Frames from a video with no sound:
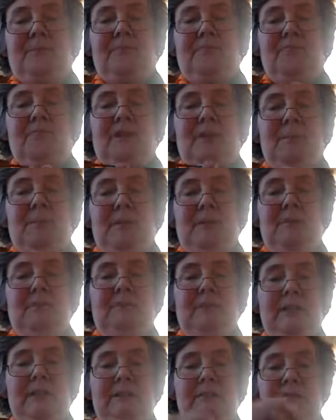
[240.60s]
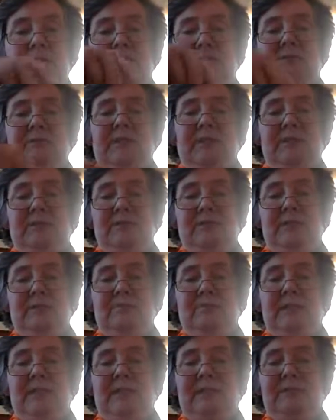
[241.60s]
Wrap it round and round and
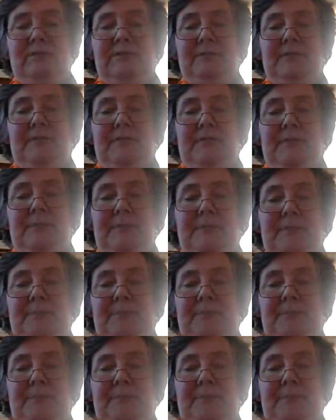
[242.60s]
round.